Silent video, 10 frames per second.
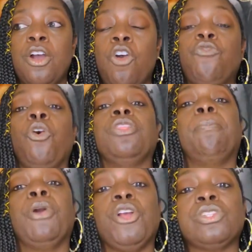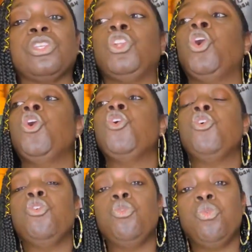for the person
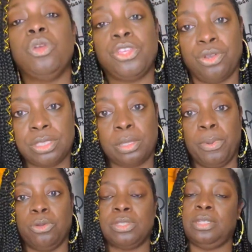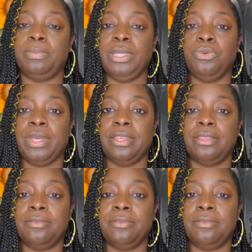who you're supposed to be with.